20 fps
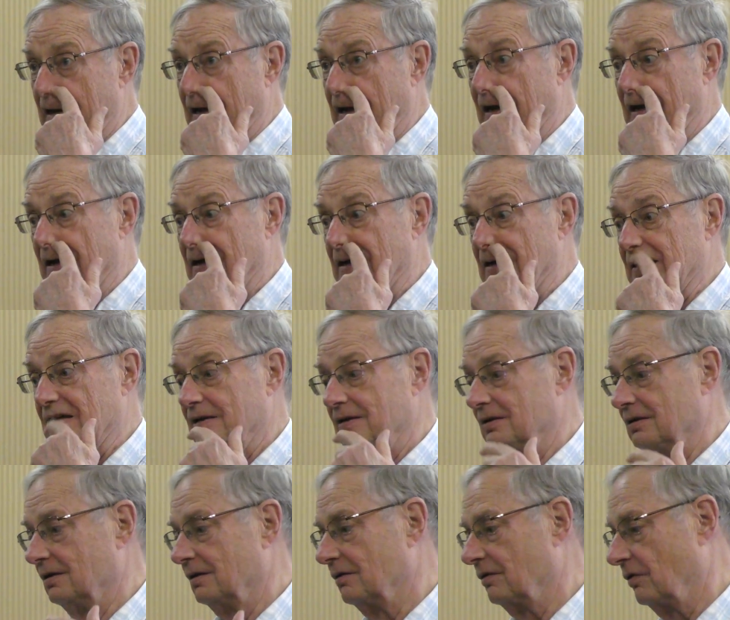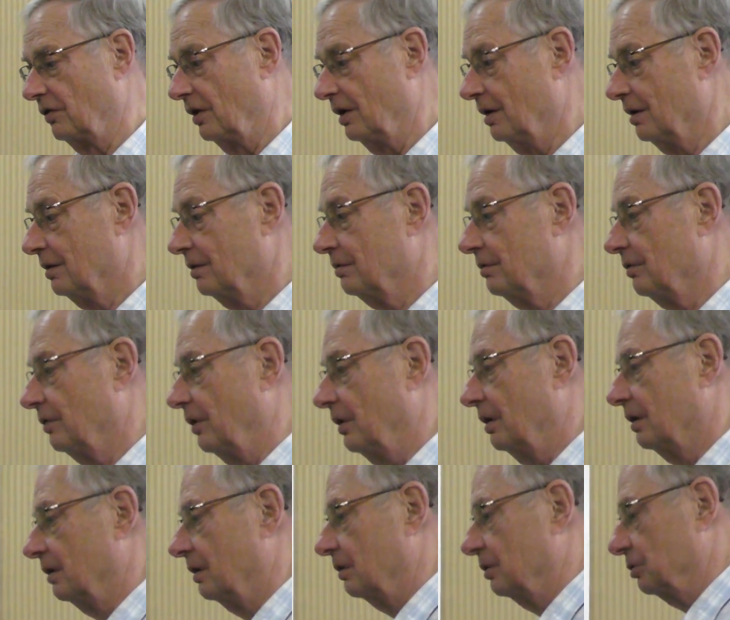And
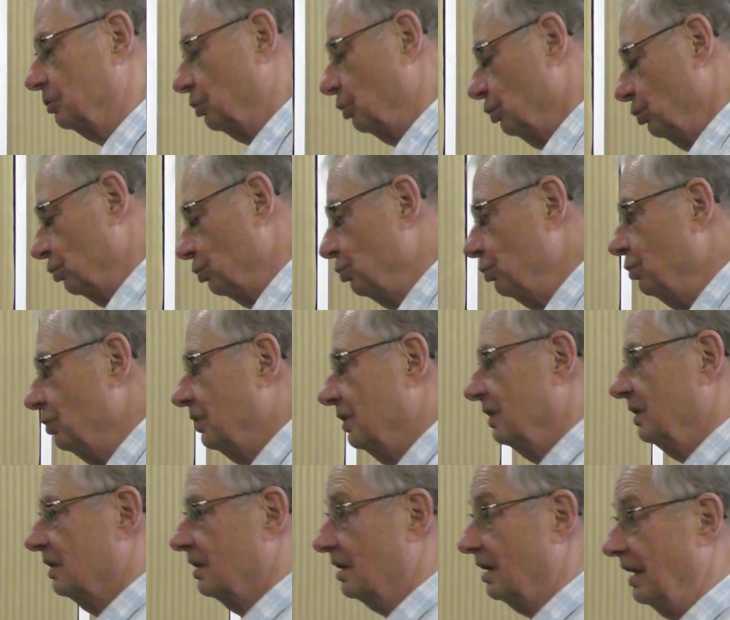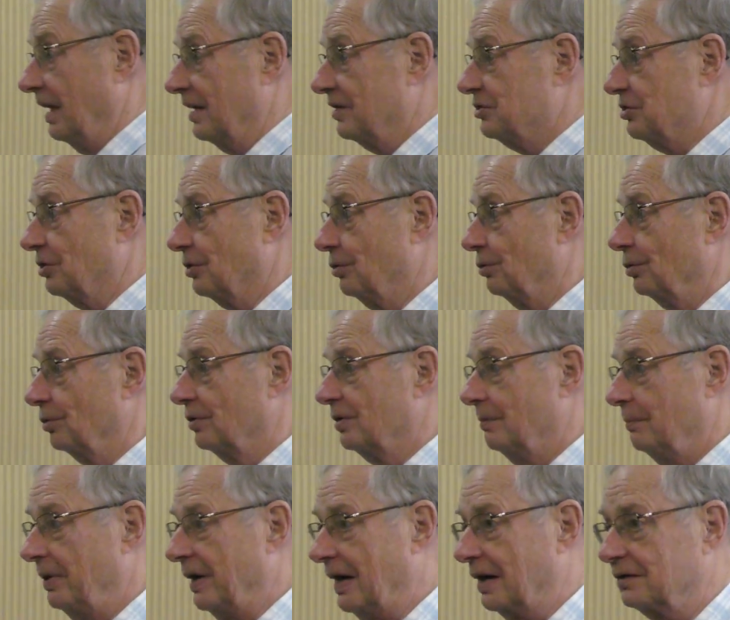there are two classical
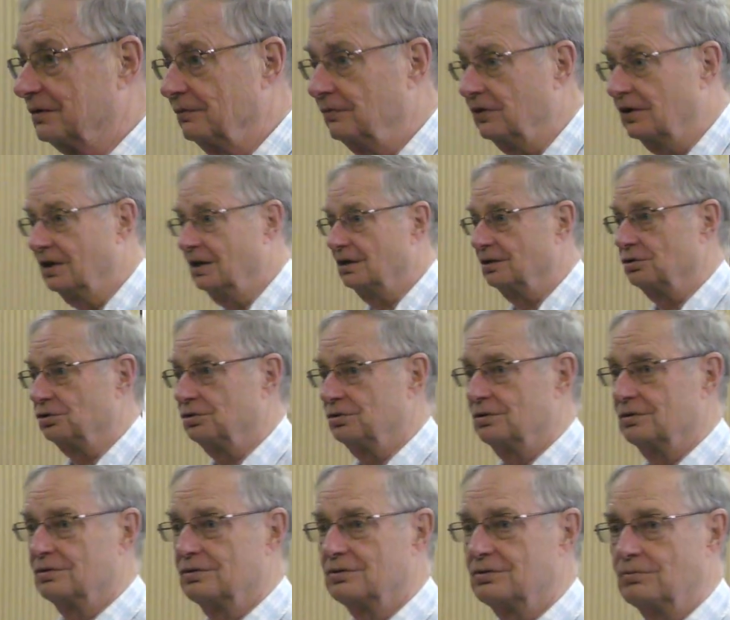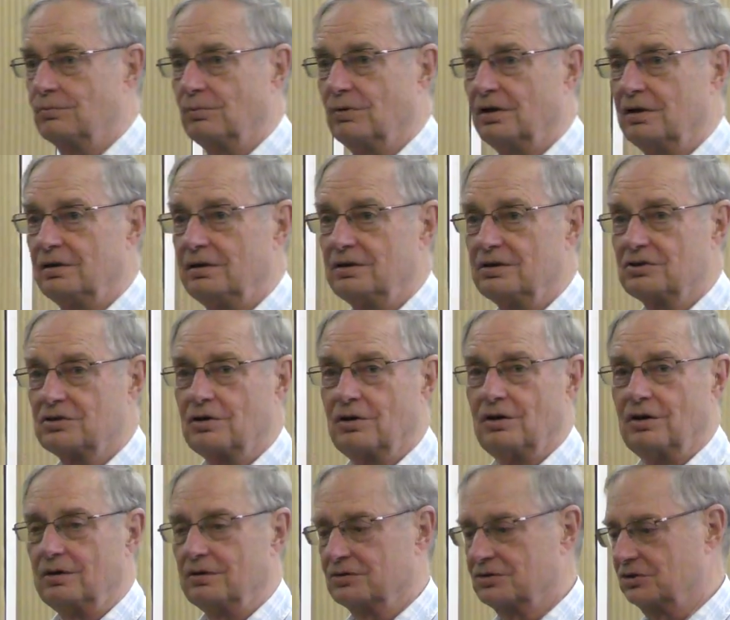compactifications. One is
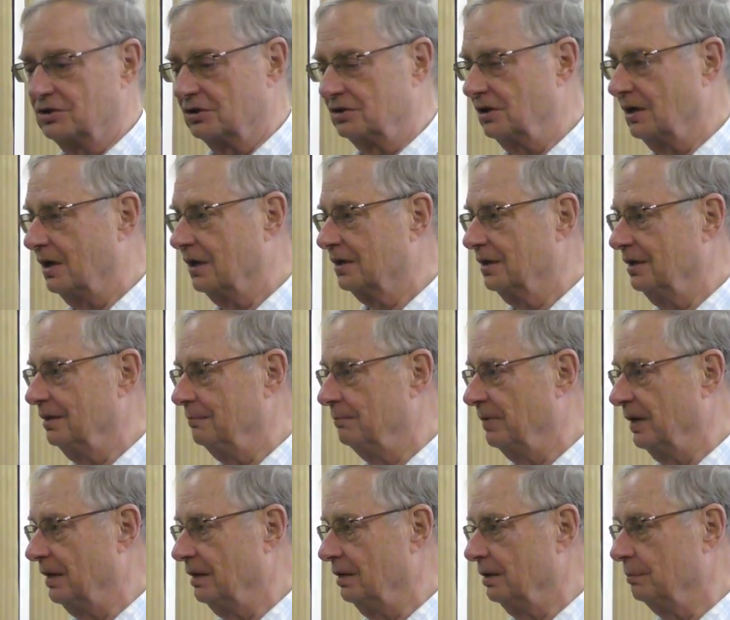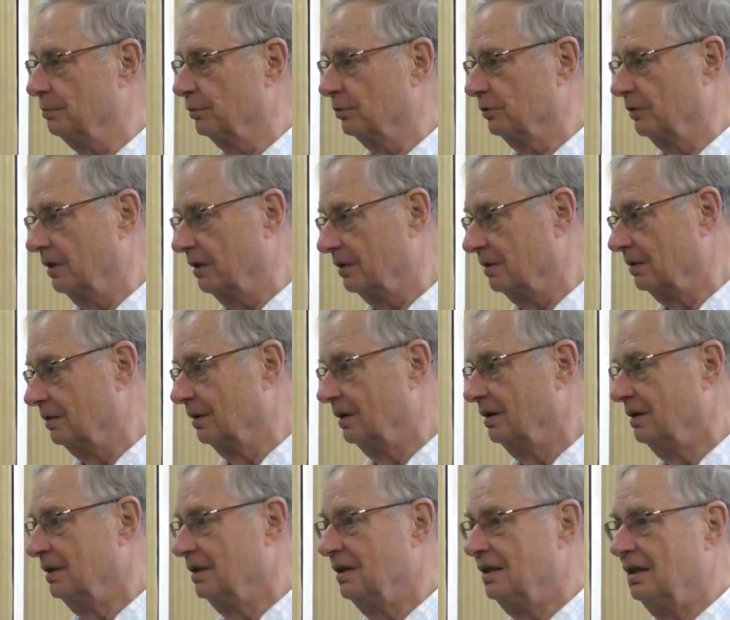called Satake-Baily-Borel,
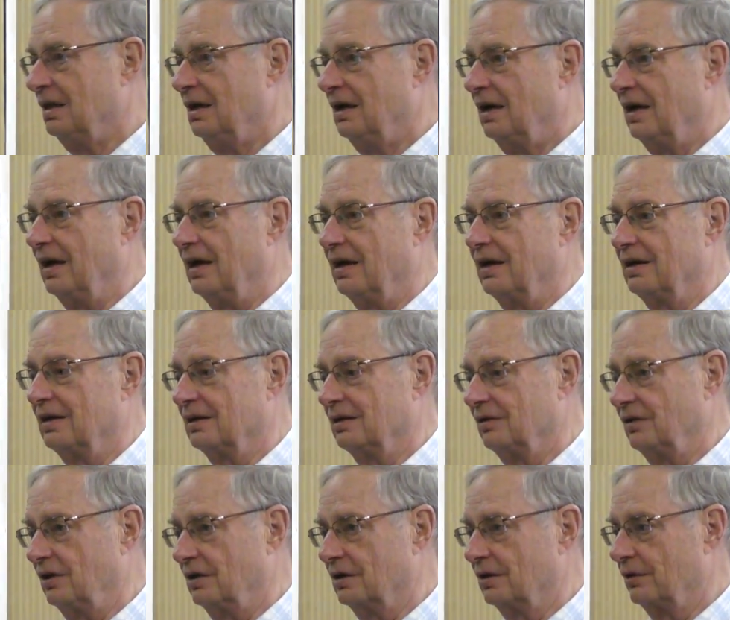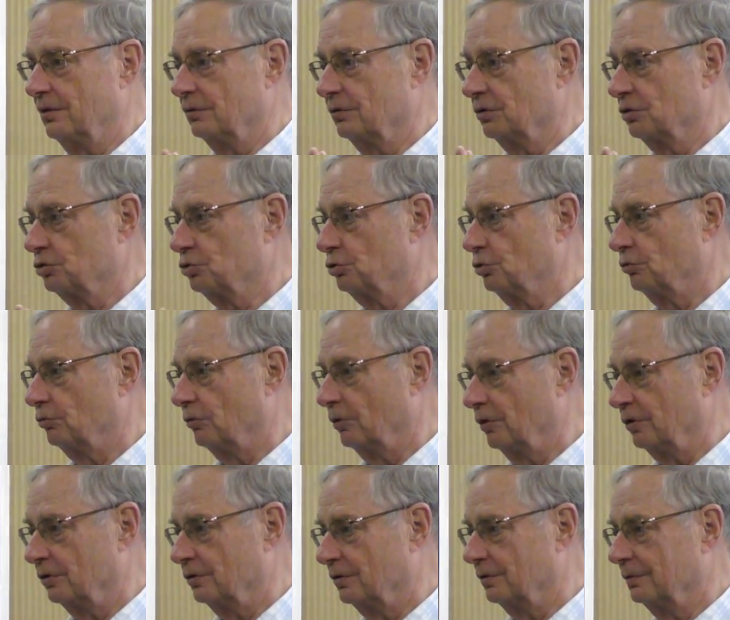and the other is
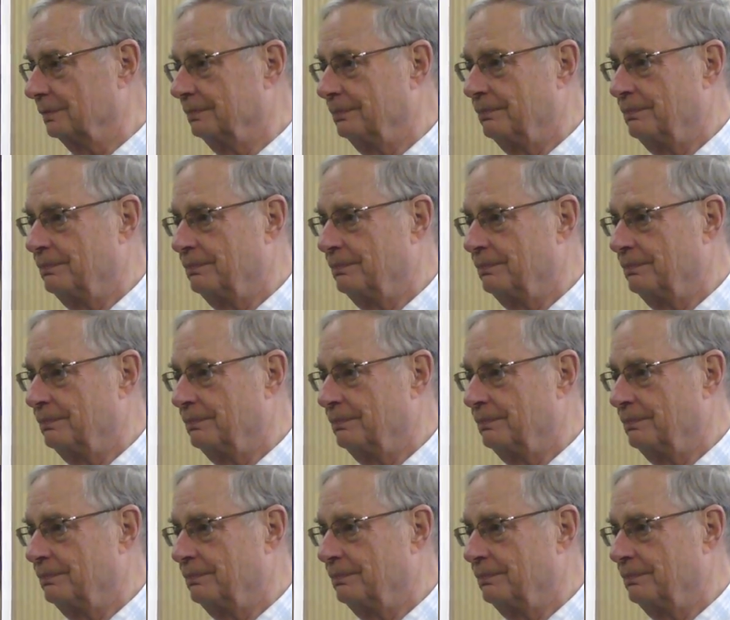toroidal.